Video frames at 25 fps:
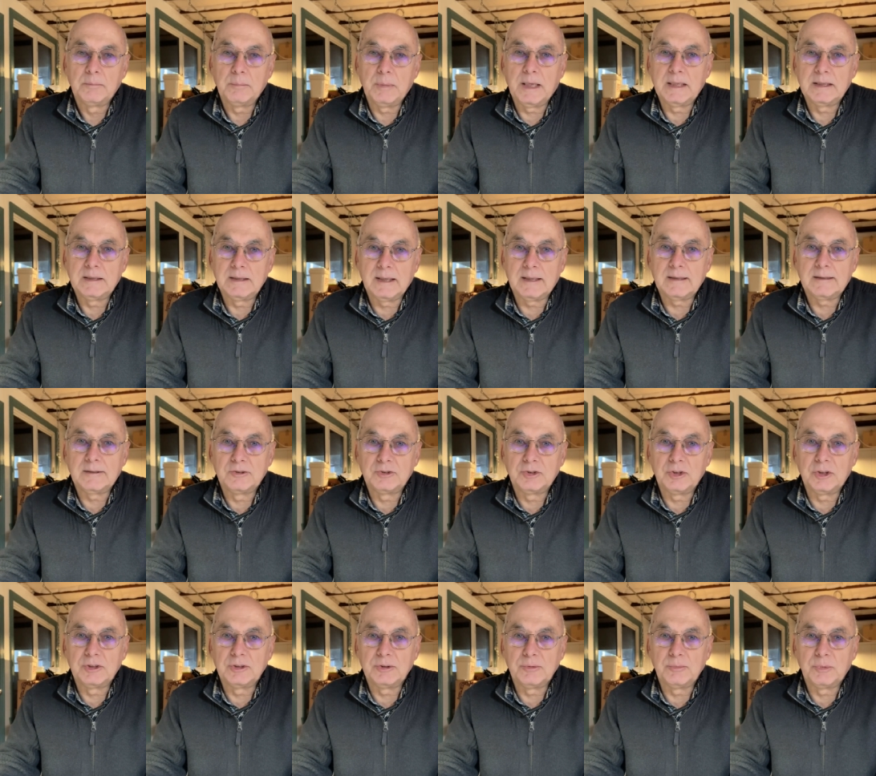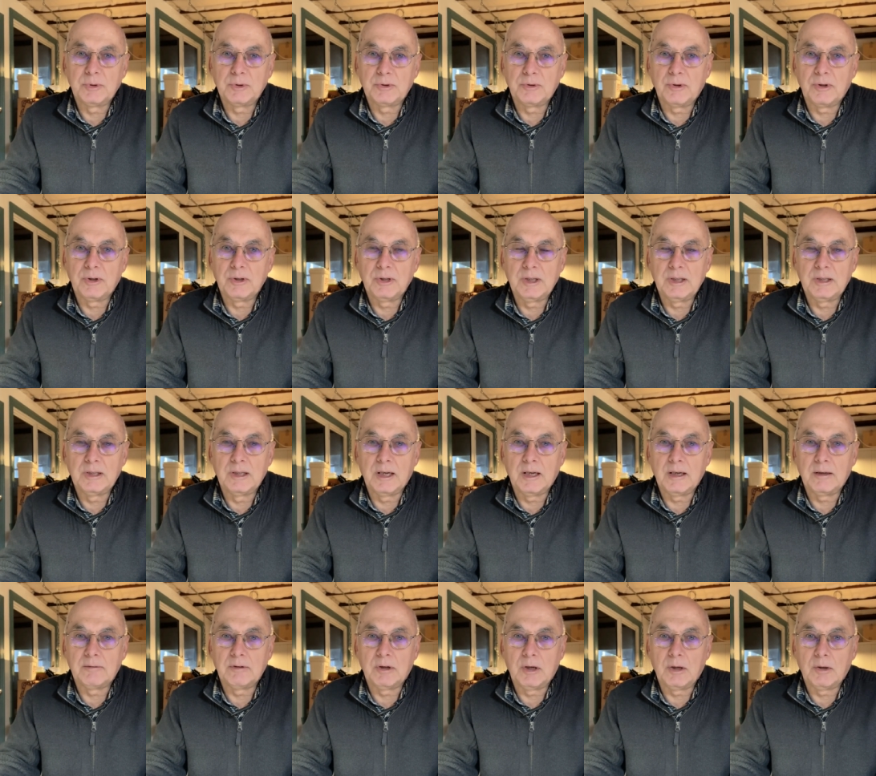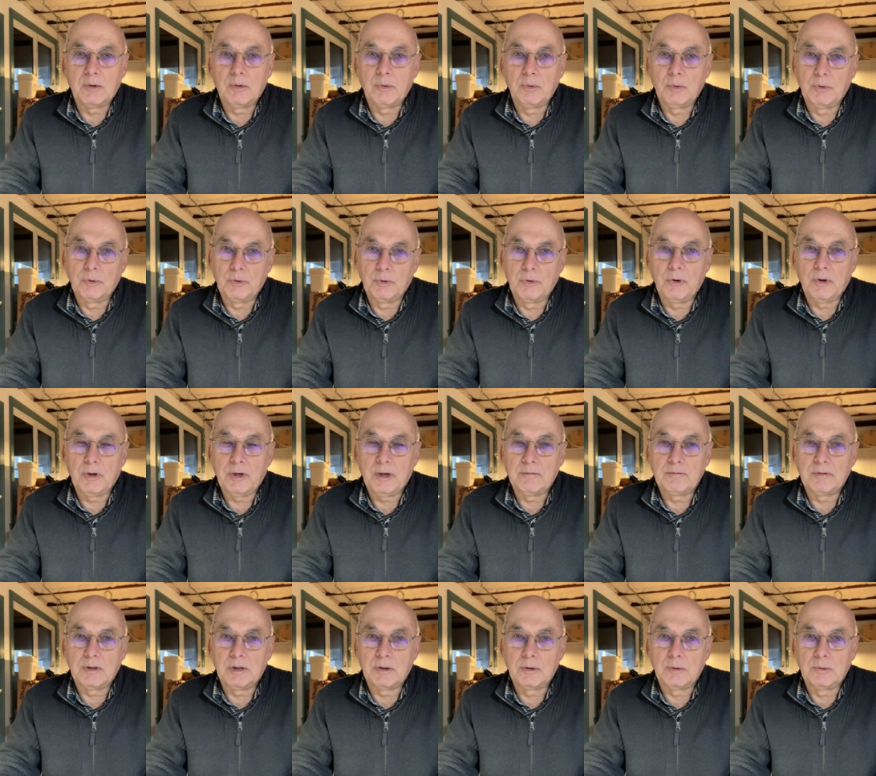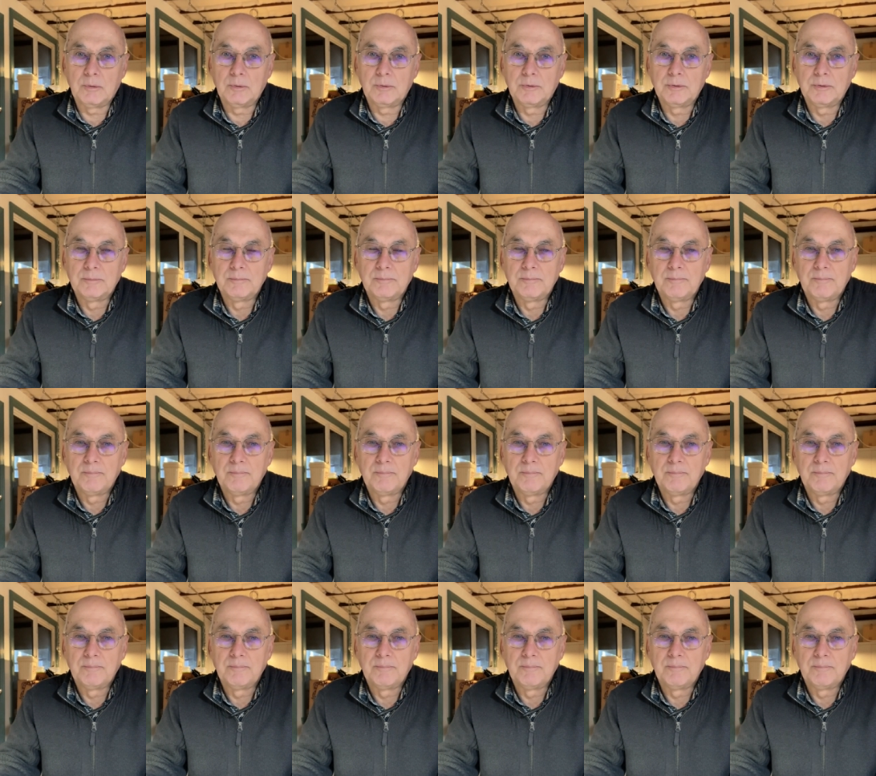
make that decision whether I need to have a hold or not have a hold.